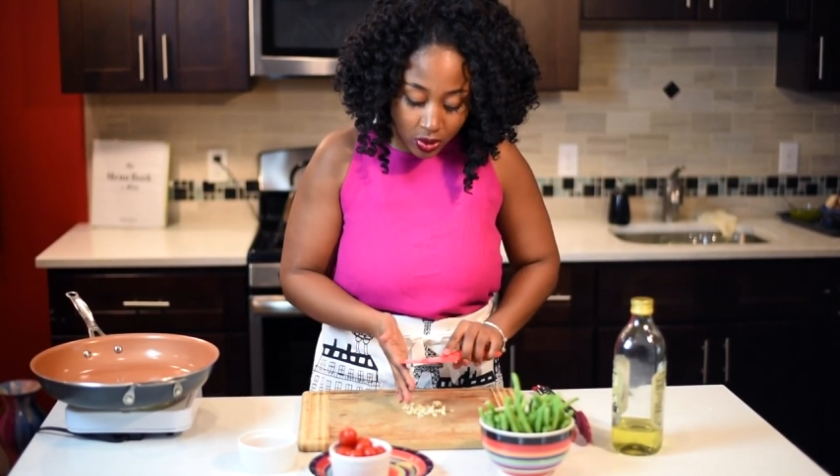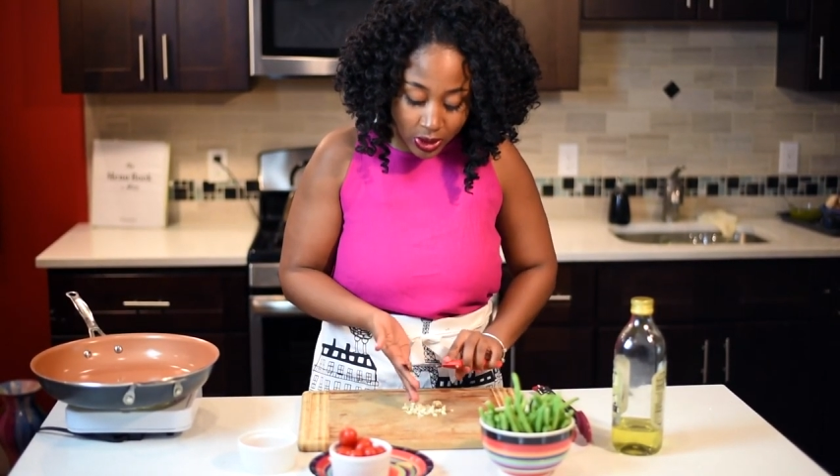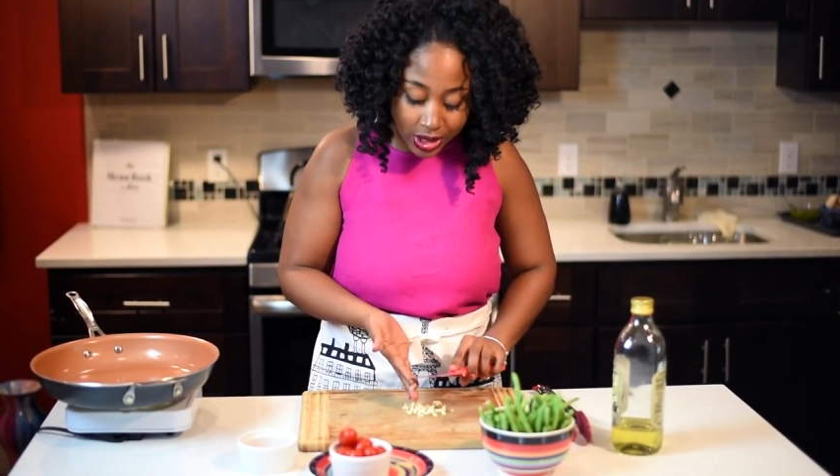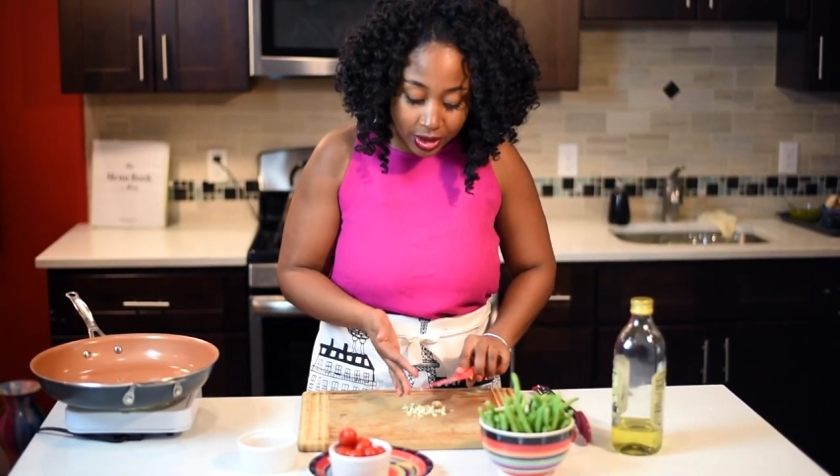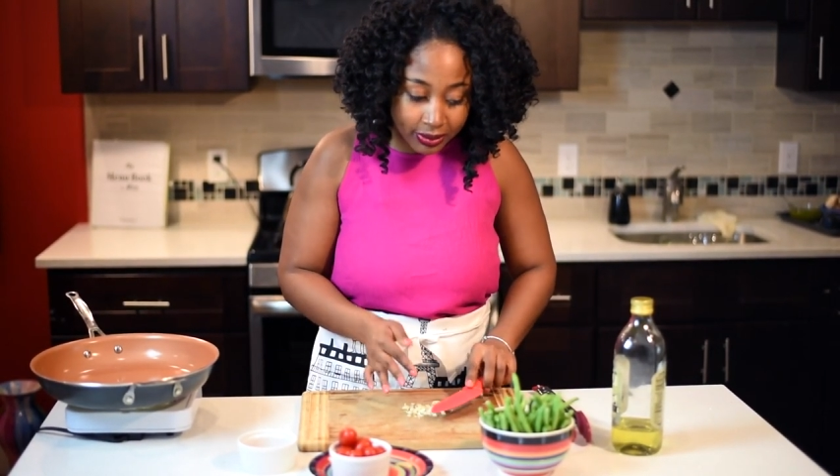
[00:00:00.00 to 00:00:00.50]

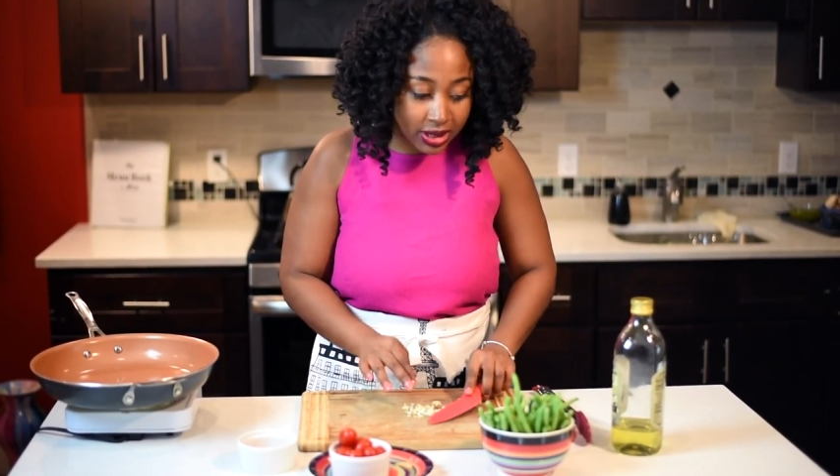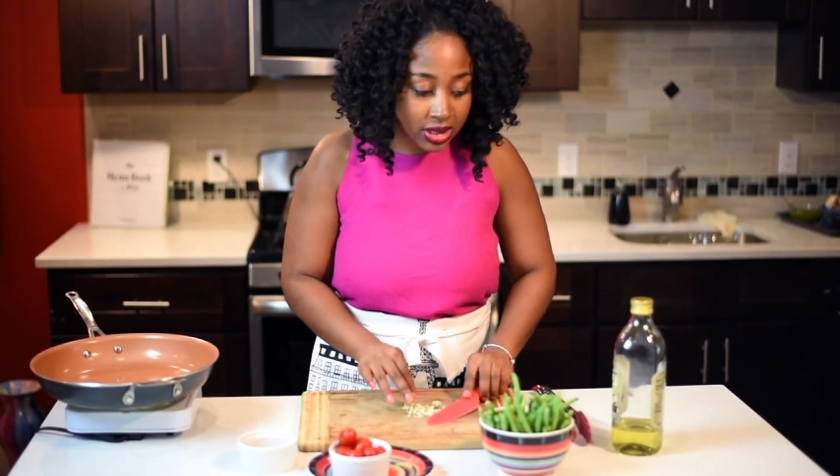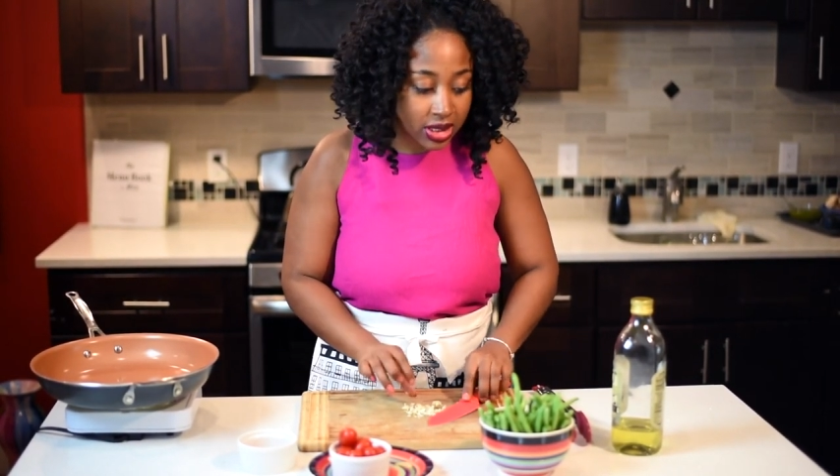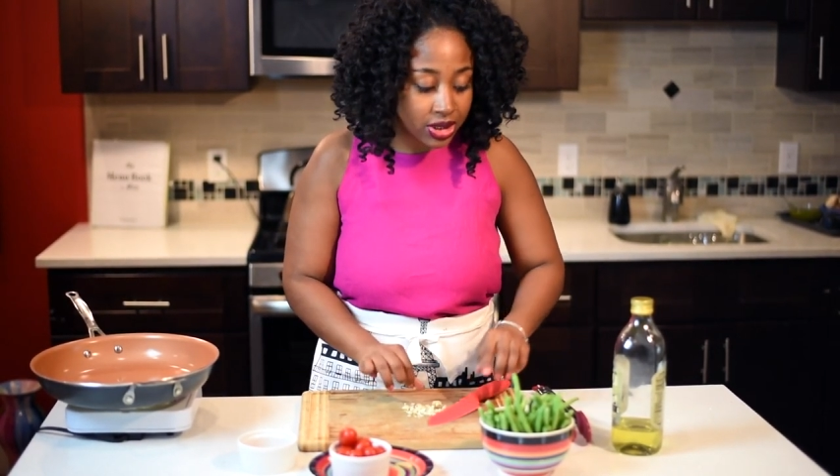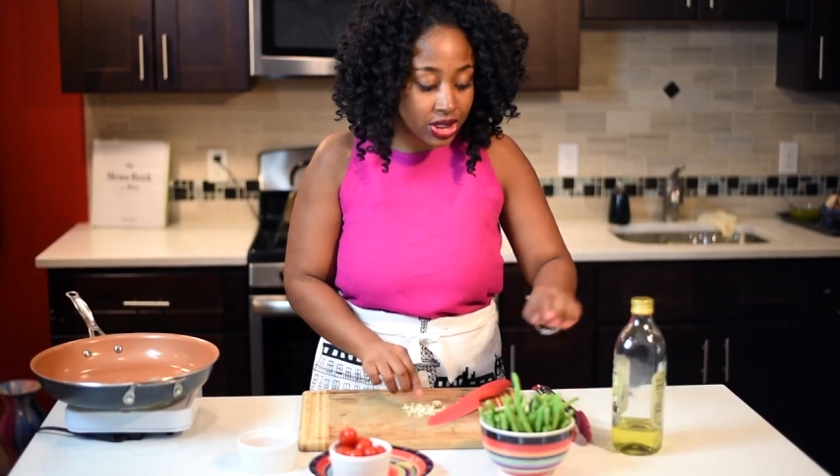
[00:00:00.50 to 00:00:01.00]
While you're
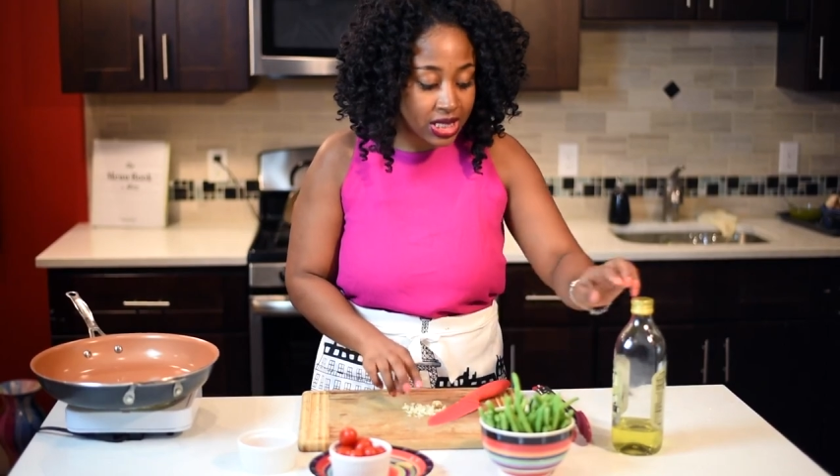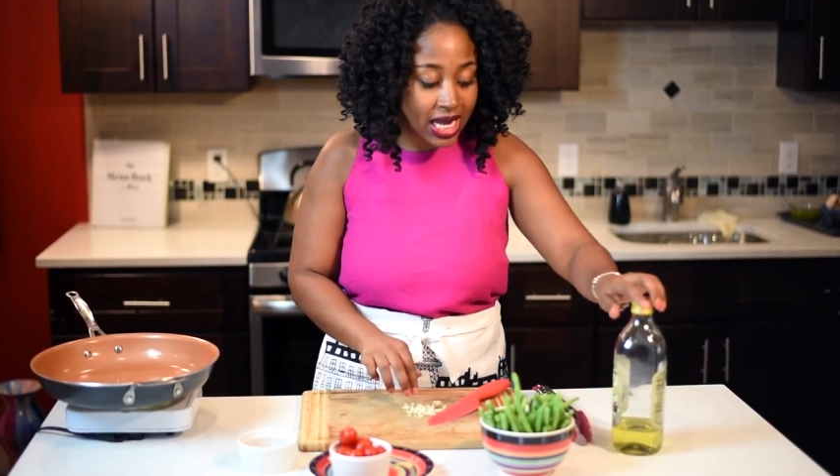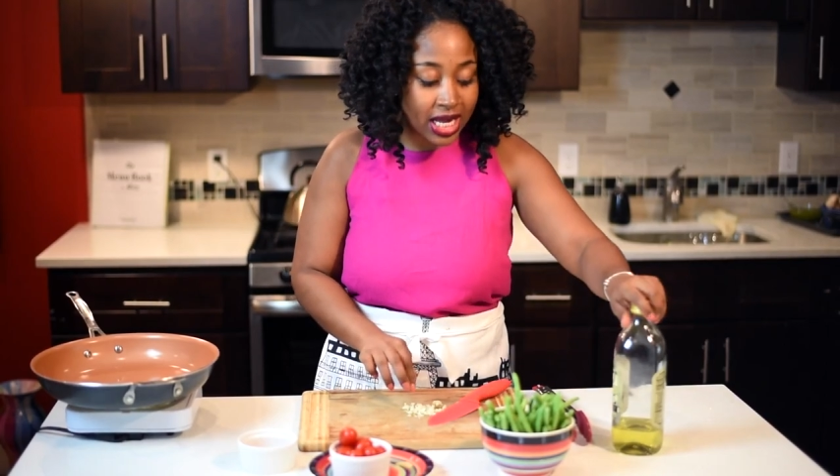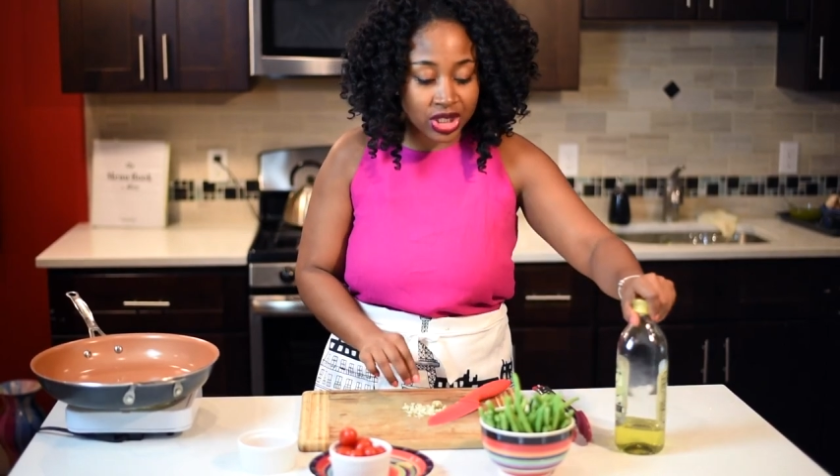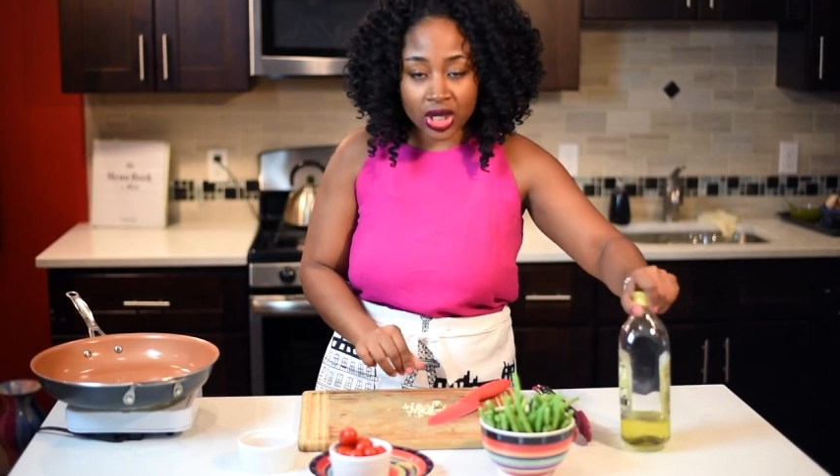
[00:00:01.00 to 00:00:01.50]
mincing, just add